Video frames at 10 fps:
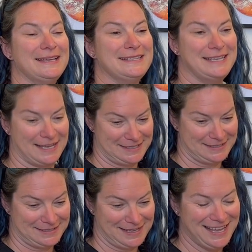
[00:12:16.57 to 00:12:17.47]

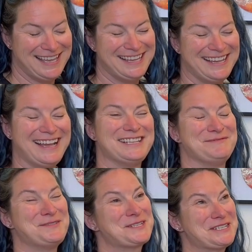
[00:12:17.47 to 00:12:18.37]
Yes, as
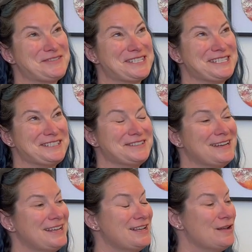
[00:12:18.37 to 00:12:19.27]
most of us do.
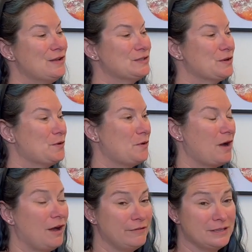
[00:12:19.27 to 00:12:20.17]
So
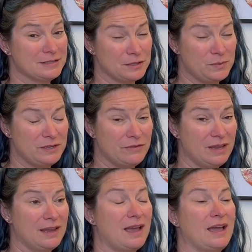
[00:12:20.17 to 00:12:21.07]
obviously
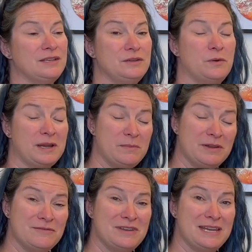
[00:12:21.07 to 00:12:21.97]
weaving, I do quite a bit
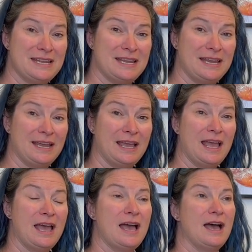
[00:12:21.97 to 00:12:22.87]
of knitting.
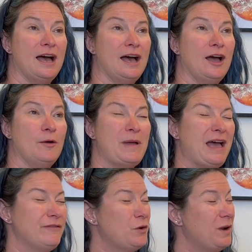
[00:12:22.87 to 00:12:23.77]

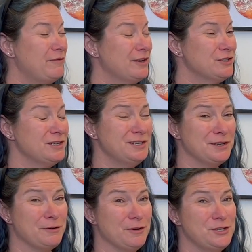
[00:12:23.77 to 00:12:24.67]
Haven't quite ventured into
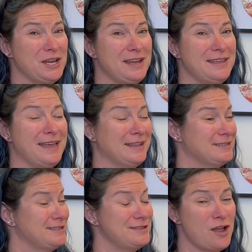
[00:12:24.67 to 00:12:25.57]
crochet.
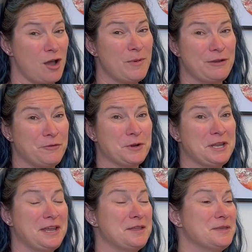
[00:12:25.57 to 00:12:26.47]
That's not my
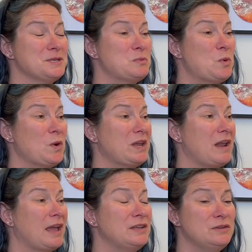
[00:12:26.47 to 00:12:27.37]
forte at this point.
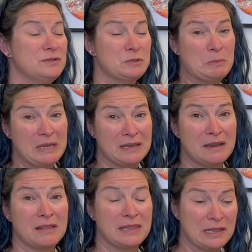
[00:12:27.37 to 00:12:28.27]
I do spin
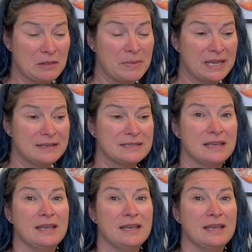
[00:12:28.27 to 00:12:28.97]
a little bit.